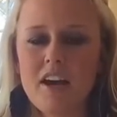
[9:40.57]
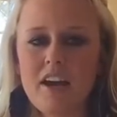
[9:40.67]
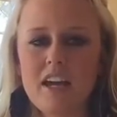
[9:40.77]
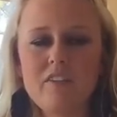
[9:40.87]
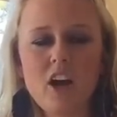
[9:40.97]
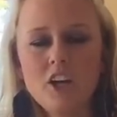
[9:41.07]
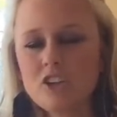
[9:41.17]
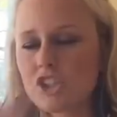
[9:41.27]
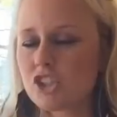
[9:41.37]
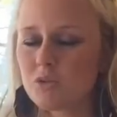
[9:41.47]
And if
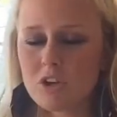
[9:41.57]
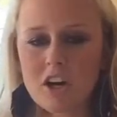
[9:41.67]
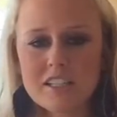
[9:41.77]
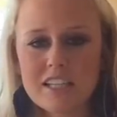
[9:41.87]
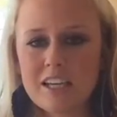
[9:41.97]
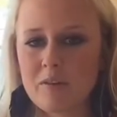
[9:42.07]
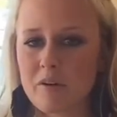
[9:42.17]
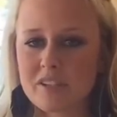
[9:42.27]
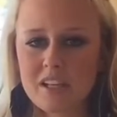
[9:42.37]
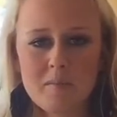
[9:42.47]
100's too daunting, we
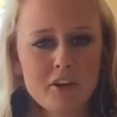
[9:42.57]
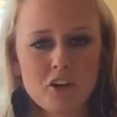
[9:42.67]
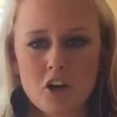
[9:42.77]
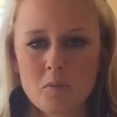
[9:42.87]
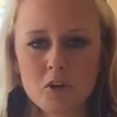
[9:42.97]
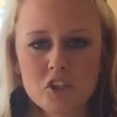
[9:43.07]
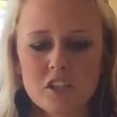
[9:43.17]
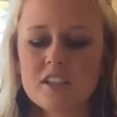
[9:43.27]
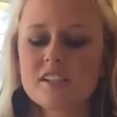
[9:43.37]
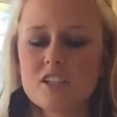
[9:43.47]
always say make your 100-person
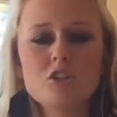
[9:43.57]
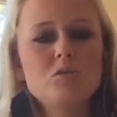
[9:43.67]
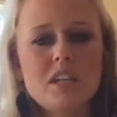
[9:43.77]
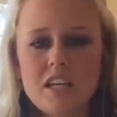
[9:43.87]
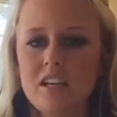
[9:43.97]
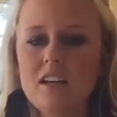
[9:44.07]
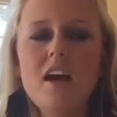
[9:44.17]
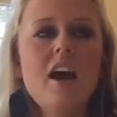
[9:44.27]
list, then do 10.